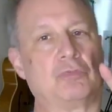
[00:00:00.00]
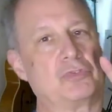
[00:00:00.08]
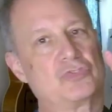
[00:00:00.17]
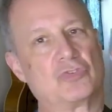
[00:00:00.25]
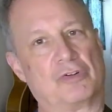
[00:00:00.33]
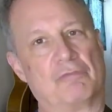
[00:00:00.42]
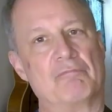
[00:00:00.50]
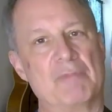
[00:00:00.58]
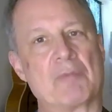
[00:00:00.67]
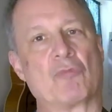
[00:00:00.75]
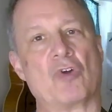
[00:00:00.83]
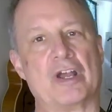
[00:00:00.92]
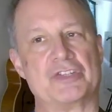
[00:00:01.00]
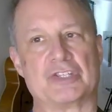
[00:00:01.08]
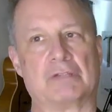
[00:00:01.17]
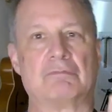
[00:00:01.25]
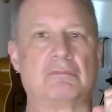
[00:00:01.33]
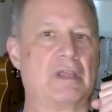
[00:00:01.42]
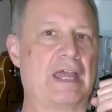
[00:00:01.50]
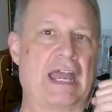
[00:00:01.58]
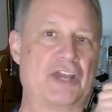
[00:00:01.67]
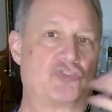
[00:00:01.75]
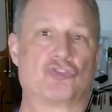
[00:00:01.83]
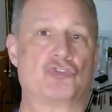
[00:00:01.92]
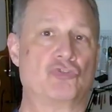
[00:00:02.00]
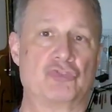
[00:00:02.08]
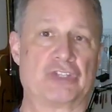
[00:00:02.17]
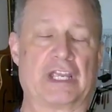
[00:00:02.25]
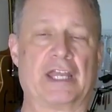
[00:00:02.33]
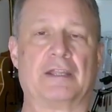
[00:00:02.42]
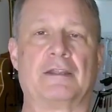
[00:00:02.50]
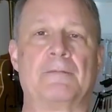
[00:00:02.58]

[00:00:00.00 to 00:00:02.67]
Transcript: sort of memorize it as you're using it.